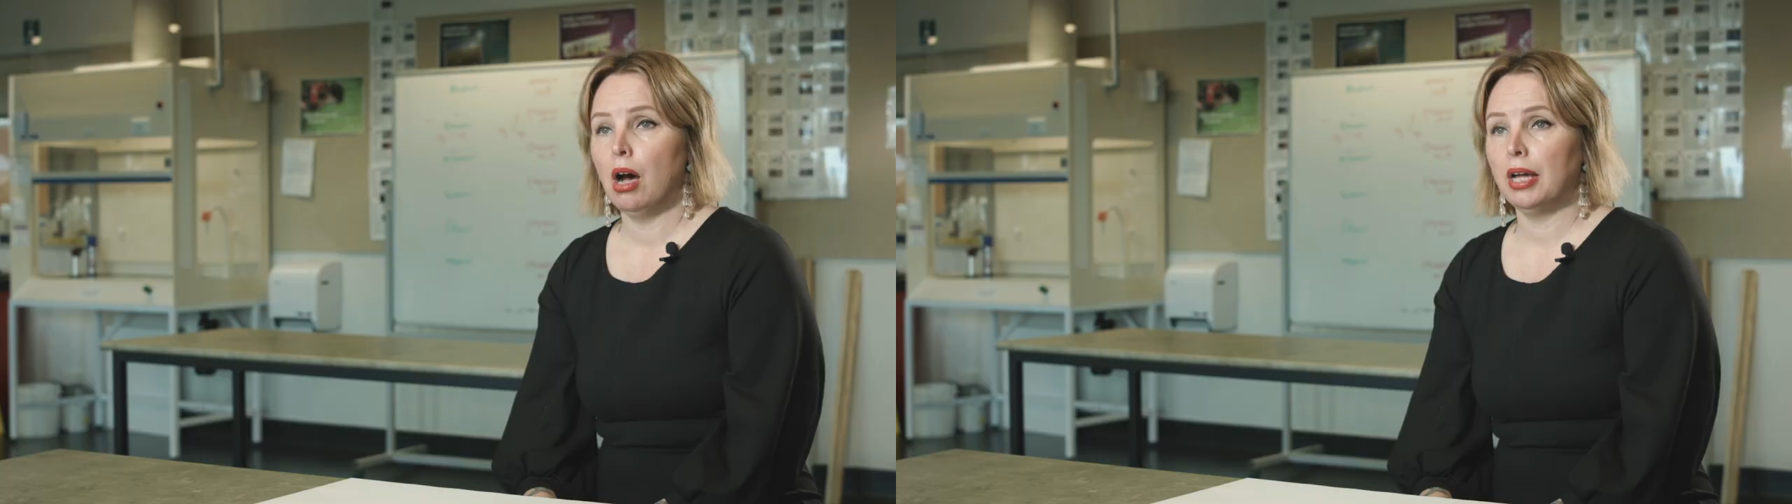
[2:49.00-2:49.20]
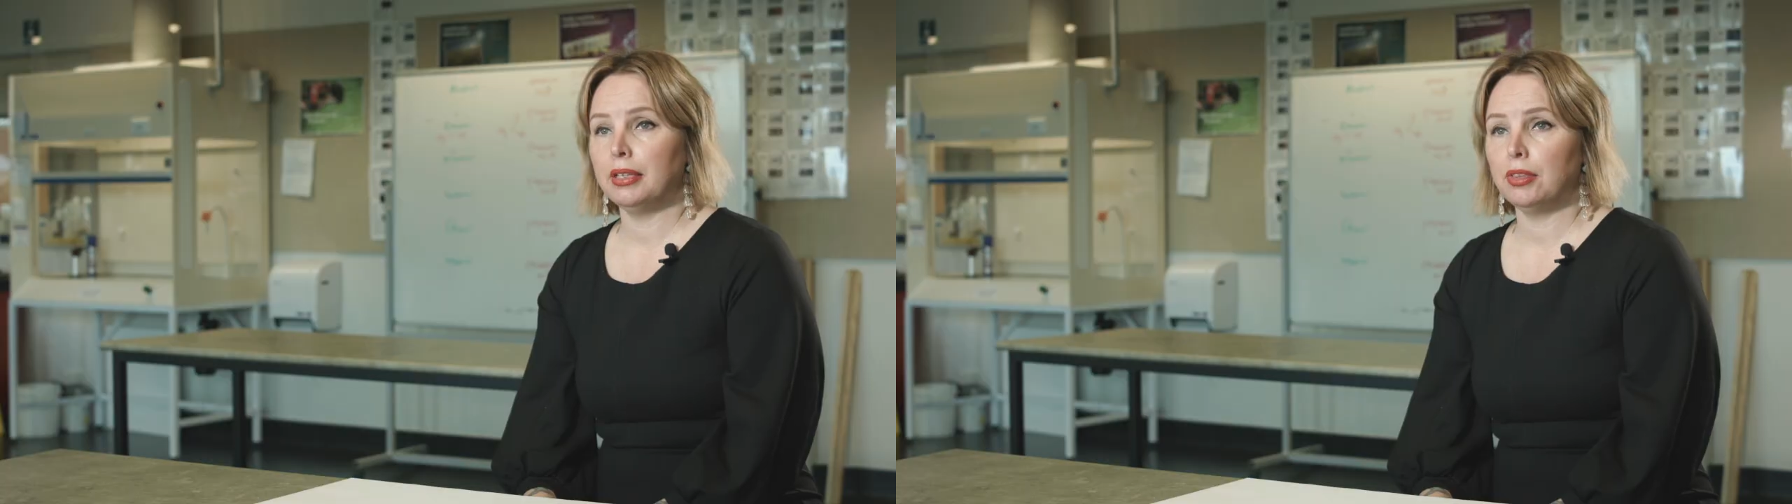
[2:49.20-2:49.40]

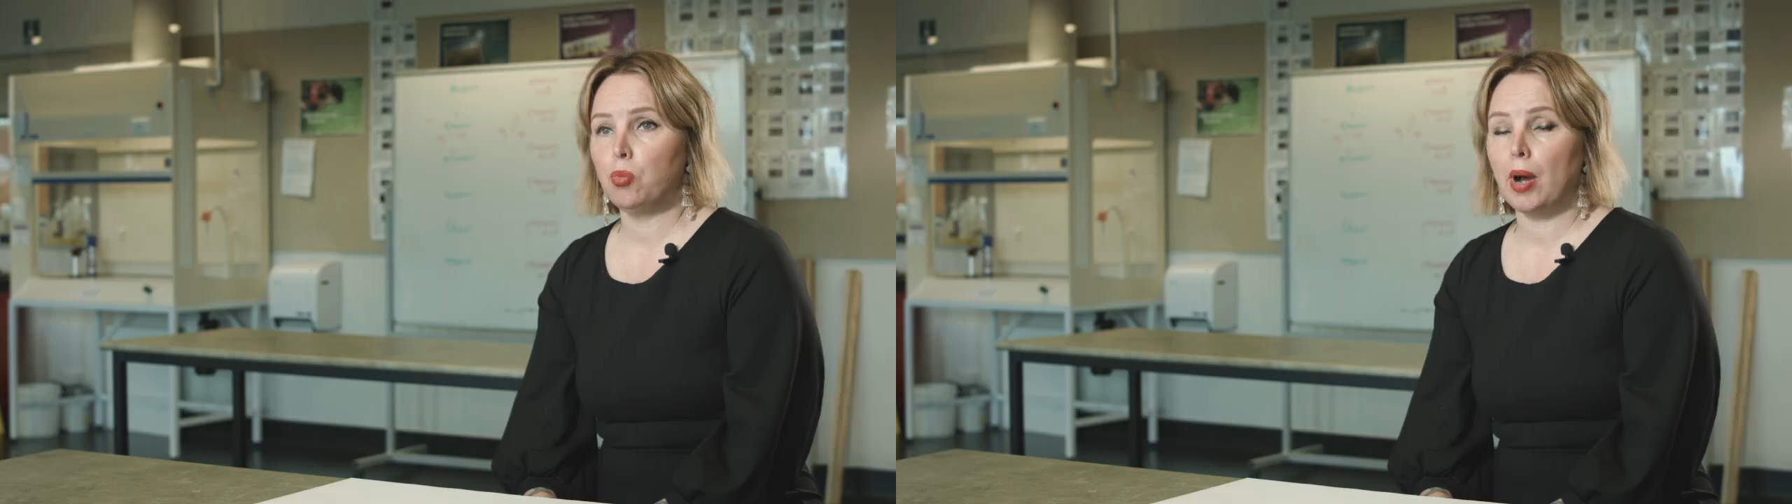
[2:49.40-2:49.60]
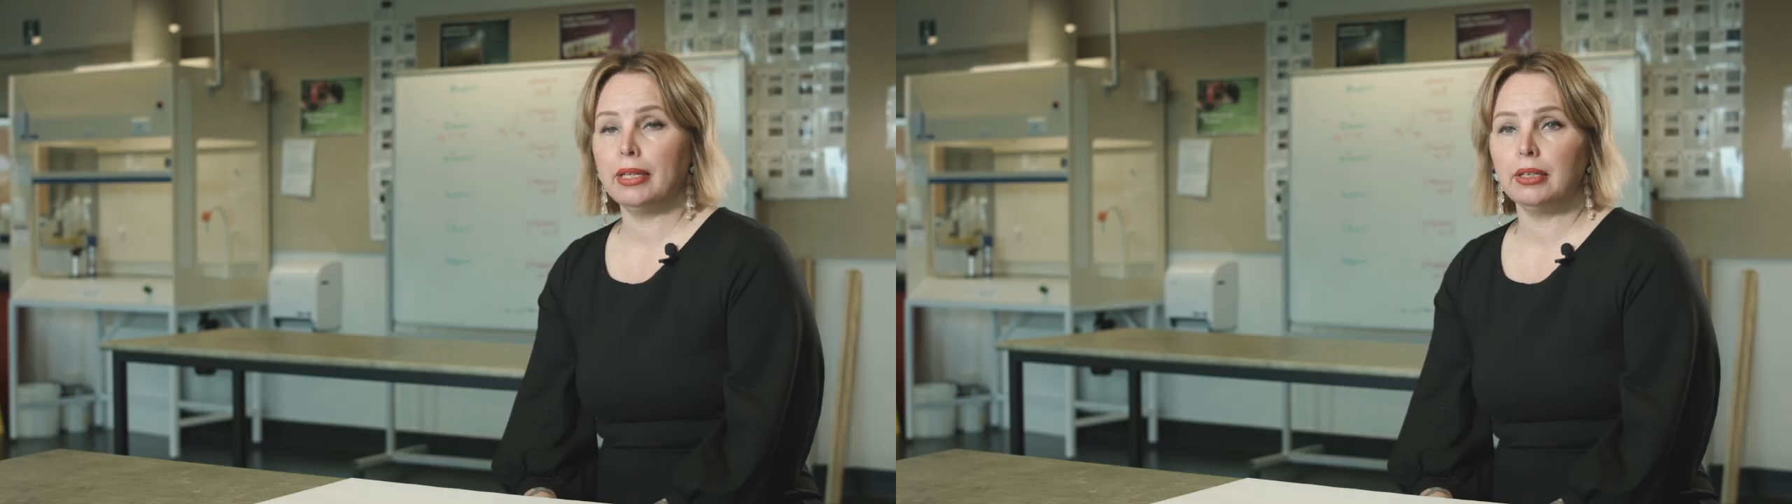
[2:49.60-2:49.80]
I think the
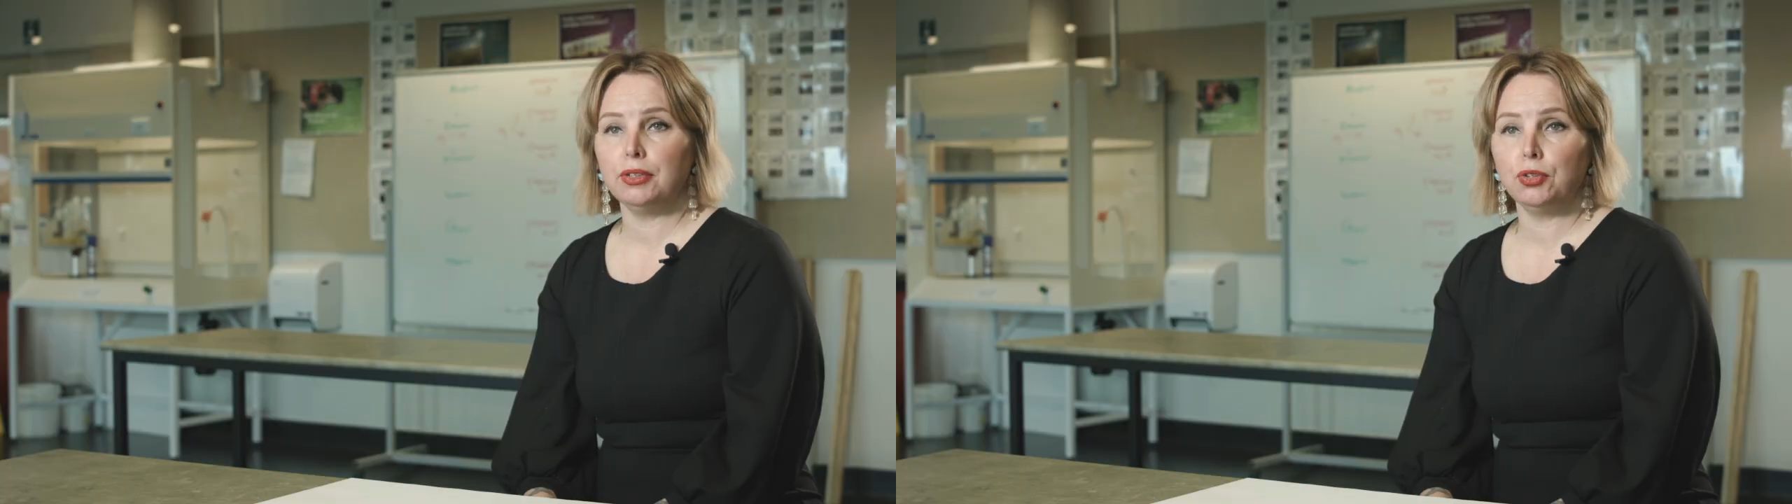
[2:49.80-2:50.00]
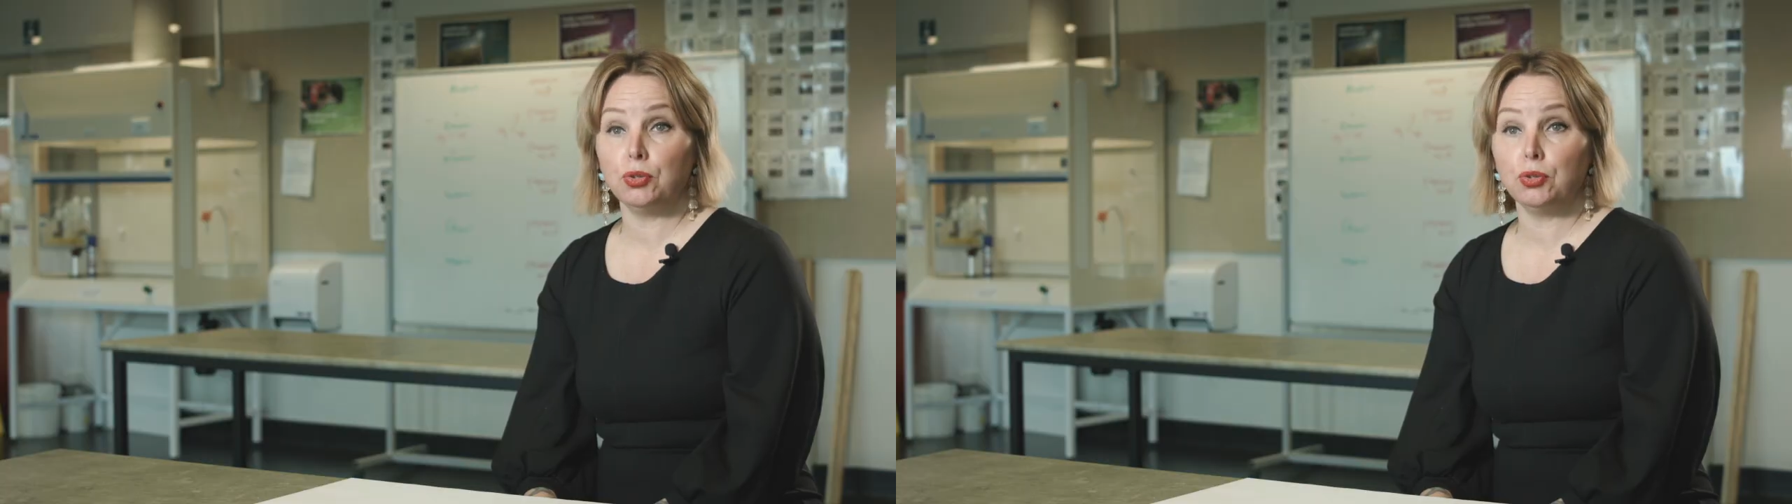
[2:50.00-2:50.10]
way that